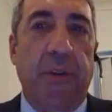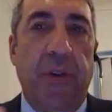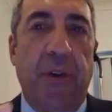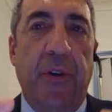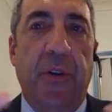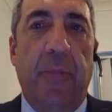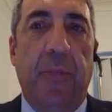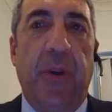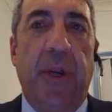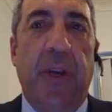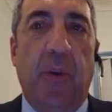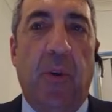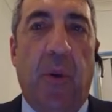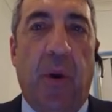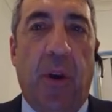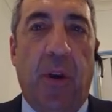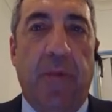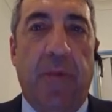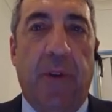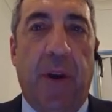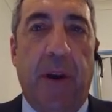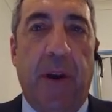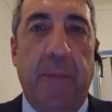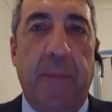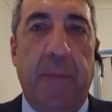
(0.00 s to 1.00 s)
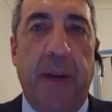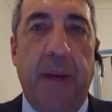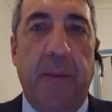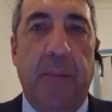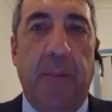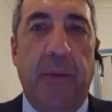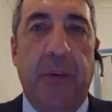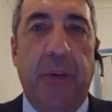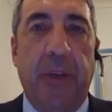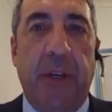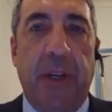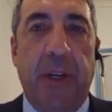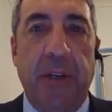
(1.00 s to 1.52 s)
suitably qualified
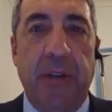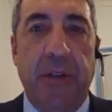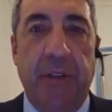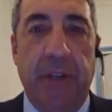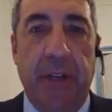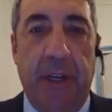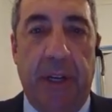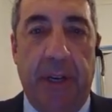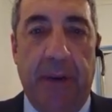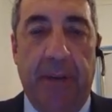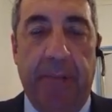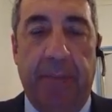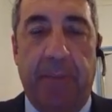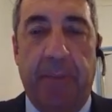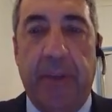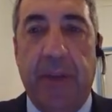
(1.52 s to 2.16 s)
people to consider